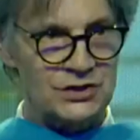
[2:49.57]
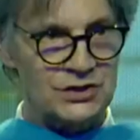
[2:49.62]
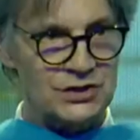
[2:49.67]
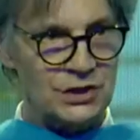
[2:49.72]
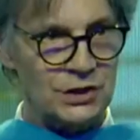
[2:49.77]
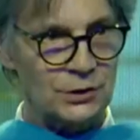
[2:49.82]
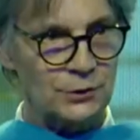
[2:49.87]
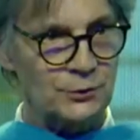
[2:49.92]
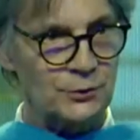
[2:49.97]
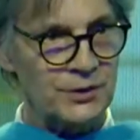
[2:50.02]

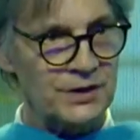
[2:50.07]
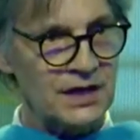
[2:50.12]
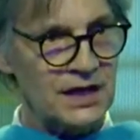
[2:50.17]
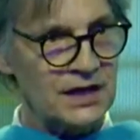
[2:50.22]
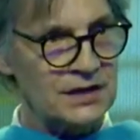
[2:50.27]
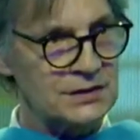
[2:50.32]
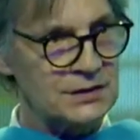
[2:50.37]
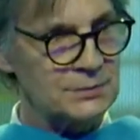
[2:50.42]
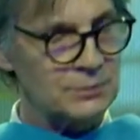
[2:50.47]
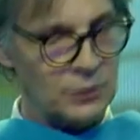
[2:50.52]
Children
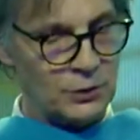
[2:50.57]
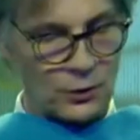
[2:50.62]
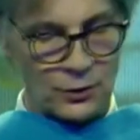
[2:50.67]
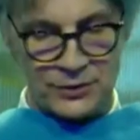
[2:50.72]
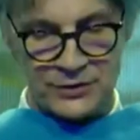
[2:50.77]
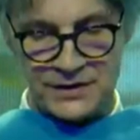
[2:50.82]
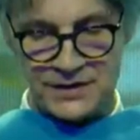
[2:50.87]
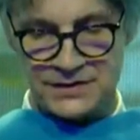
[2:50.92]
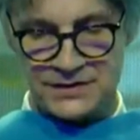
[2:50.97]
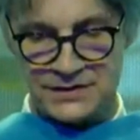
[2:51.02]

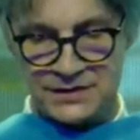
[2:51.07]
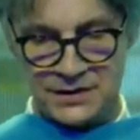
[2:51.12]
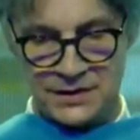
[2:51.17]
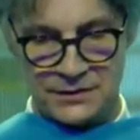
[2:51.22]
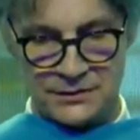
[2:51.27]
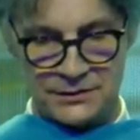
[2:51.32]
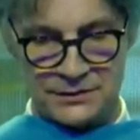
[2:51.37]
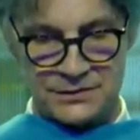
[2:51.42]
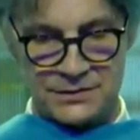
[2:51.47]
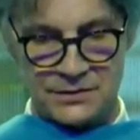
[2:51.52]
explore these
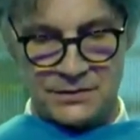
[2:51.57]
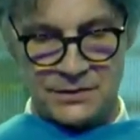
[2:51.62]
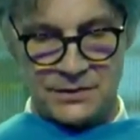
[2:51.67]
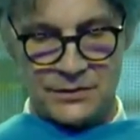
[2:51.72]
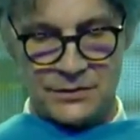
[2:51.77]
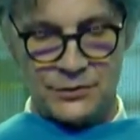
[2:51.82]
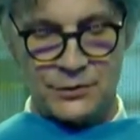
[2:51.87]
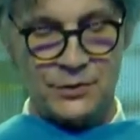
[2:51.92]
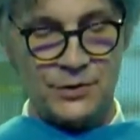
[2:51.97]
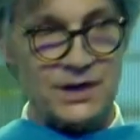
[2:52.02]
skills
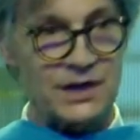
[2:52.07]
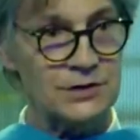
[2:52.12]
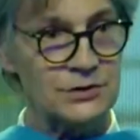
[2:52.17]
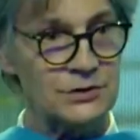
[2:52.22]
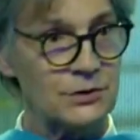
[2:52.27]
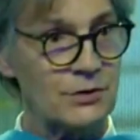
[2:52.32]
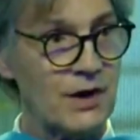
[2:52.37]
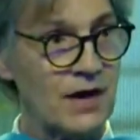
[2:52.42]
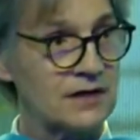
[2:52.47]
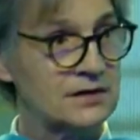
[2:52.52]
through
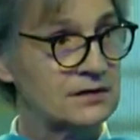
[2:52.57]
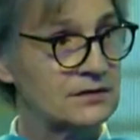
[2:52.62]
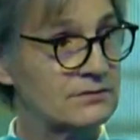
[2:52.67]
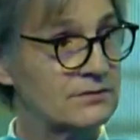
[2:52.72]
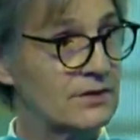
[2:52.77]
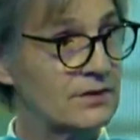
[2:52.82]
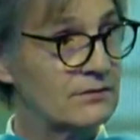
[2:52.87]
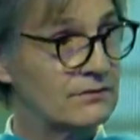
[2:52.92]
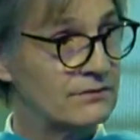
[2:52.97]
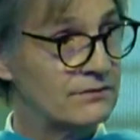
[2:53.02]
interactive
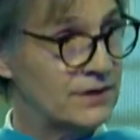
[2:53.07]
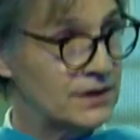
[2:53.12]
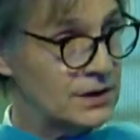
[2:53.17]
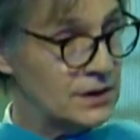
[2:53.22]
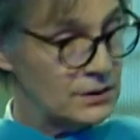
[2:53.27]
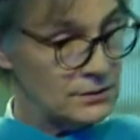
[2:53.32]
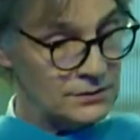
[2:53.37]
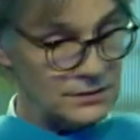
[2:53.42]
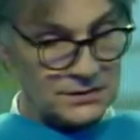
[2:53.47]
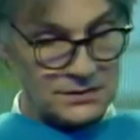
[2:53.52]

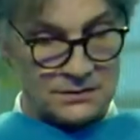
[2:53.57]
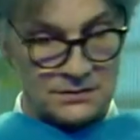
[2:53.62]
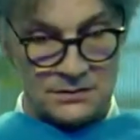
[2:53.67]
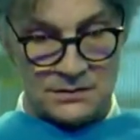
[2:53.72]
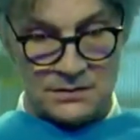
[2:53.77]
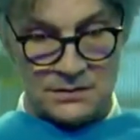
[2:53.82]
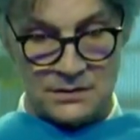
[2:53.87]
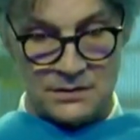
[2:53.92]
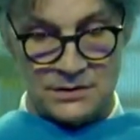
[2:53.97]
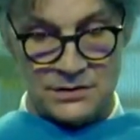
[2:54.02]
videos,
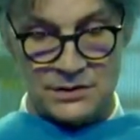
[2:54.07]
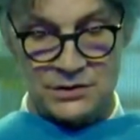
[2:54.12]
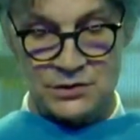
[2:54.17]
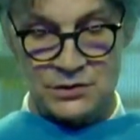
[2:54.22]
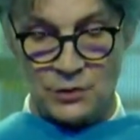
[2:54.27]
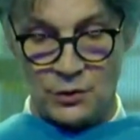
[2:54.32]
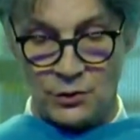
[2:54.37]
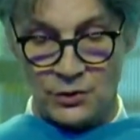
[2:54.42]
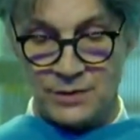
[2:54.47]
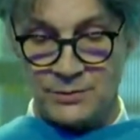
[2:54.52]

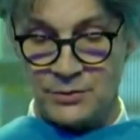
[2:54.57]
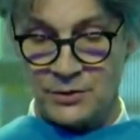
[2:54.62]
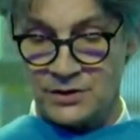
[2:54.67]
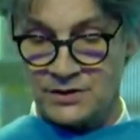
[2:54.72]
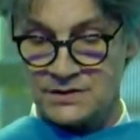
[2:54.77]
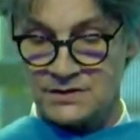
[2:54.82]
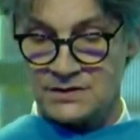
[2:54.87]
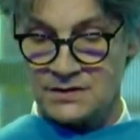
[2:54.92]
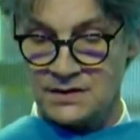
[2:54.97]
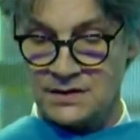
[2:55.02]

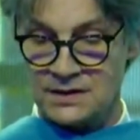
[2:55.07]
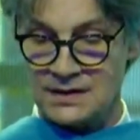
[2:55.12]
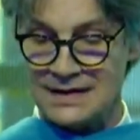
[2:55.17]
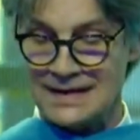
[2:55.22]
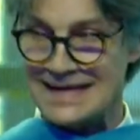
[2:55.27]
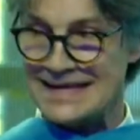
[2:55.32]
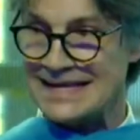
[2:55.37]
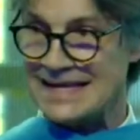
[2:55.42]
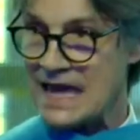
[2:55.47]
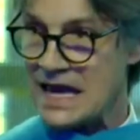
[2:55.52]
storybooks,
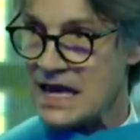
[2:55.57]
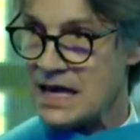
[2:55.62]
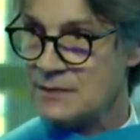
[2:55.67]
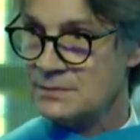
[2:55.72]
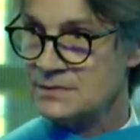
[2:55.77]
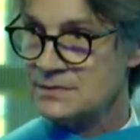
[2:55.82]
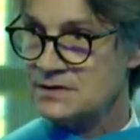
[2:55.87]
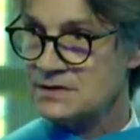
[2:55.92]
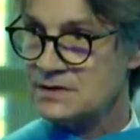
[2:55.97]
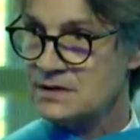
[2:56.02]

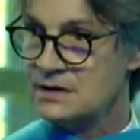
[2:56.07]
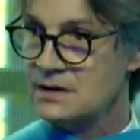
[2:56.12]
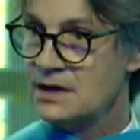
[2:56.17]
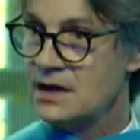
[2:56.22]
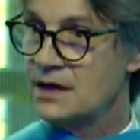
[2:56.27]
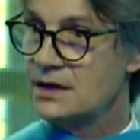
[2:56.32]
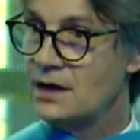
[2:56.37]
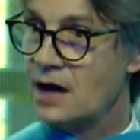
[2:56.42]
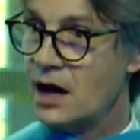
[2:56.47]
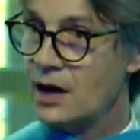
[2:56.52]
games,
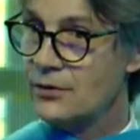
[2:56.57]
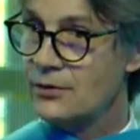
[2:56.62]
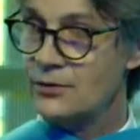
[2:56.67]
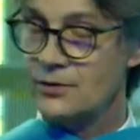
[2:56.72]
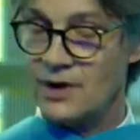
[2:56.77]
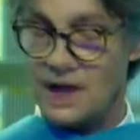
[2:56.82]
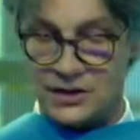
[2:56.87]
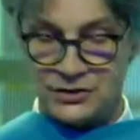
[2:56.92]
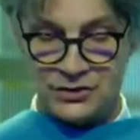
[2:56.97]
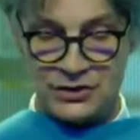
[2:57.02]
and
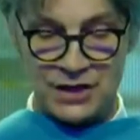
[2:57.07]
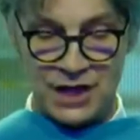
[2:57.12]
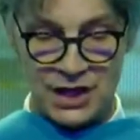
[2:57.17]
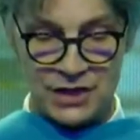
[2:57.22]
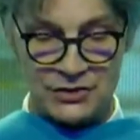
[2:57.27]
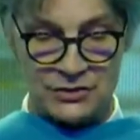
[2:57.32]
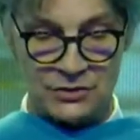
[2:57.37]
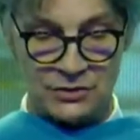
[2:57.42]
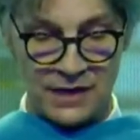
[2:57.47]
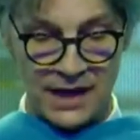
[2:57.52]
other
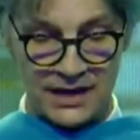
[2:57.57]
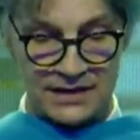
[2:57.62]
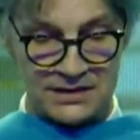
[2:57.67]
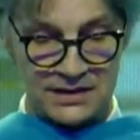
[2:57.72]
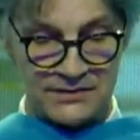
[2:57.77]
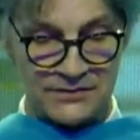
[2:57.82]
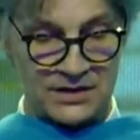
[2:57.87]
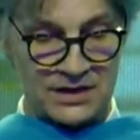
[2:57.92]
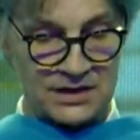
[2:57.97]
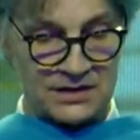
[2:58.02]
educational
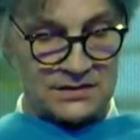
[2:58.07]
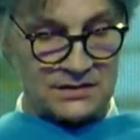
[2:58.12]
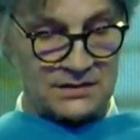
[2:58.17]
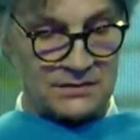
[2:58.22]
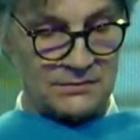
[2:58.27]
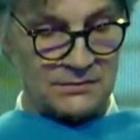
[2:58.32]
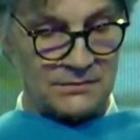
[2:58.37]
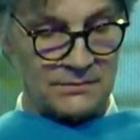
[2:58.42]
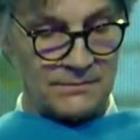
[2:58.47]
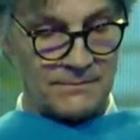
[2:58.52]
activities.
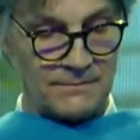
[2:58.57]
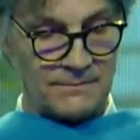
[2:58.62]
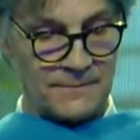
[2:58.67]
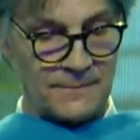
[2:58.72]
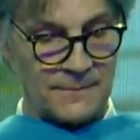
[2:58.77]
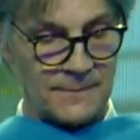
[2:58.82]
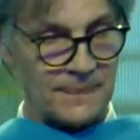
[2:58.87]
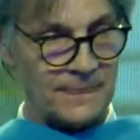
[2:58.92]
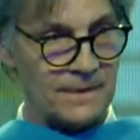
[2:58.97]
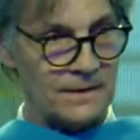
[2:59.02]

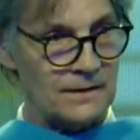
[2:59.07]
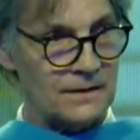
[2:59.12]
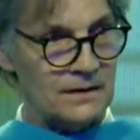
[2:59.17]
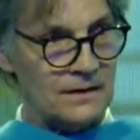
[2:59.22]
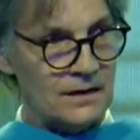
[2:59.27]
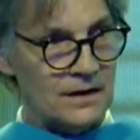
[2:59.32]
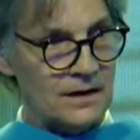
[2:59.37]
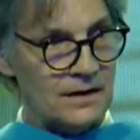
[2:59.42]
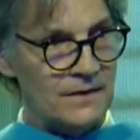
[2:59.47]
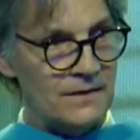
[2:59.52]

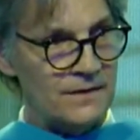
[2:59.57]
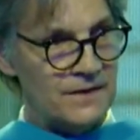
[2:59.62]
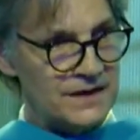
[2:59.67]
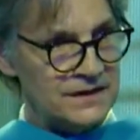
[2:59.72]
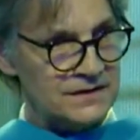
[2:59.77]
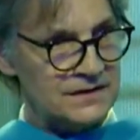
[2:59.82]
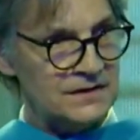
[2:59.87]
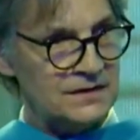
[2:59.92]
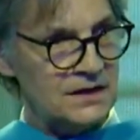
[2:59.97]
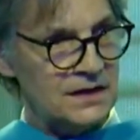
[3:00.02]

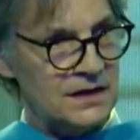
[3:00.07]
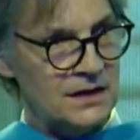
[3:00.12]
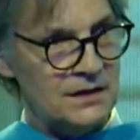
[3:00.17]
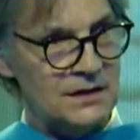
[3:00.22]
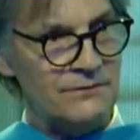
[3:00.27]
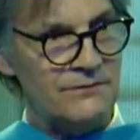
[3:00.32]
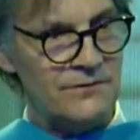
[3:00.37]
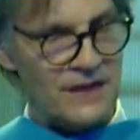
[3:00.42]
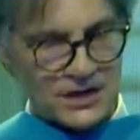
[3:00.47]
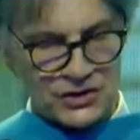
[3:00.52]
This
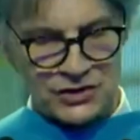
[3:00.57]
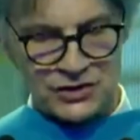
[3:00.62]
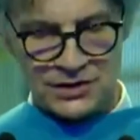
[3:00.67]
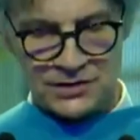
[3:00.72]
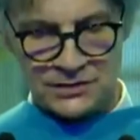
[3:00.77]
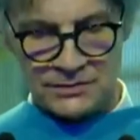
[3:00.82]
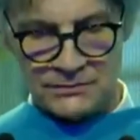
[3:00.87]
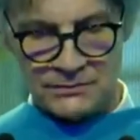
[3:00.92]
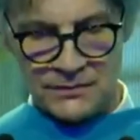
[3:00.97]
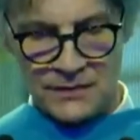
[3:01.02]

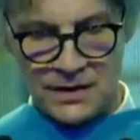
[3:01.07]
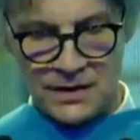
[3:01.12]
innovation